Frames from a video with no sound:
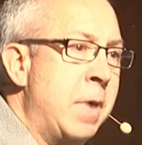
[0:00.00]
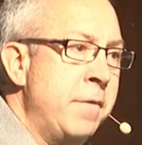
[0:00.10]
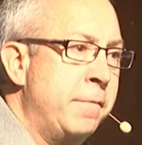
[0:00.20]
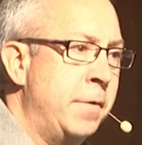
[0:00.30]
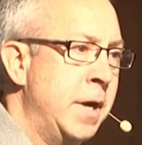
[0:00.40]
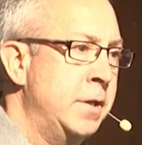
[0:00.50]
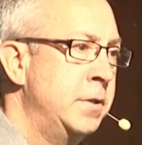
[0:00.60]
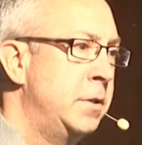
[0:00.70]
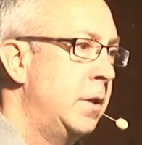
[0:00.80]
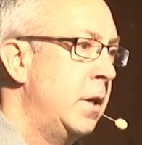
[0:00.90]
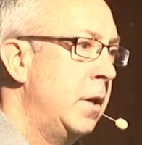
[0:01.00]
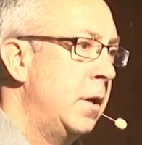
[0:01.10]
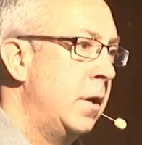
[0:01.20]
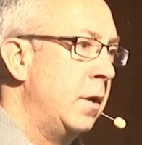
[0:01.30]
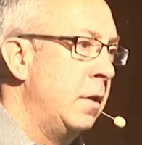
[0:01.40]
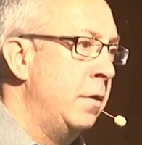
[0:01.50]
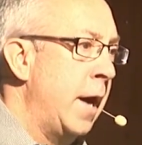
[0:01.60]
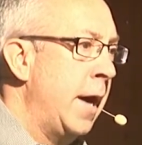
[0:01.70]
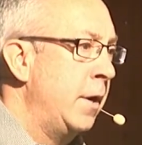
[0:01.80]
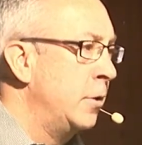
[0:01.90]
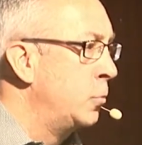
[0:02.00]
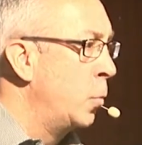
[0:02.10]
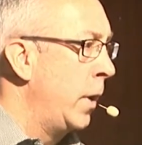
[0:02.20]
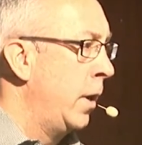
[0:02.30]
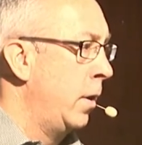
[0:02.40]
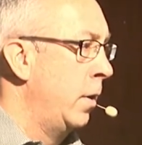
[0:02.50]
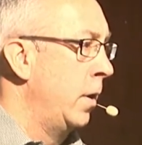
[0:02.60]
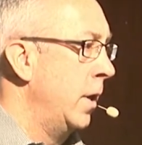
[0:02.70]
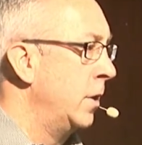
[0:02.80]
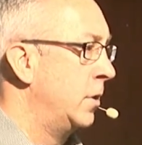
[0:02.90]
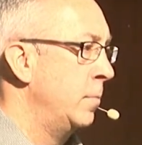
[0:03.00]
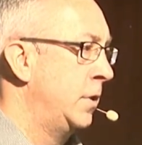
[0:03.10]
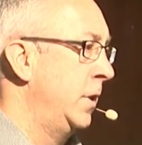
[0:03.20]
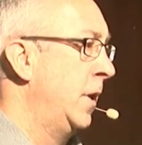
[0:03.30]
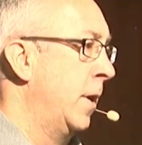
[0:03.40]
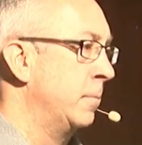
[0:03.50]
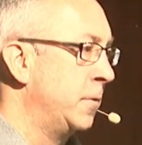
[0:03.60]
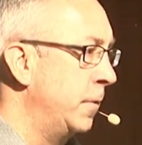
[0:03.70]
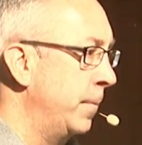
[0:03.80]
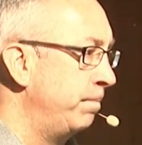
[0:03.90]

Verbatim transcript: friends, that is where intimacy comes from.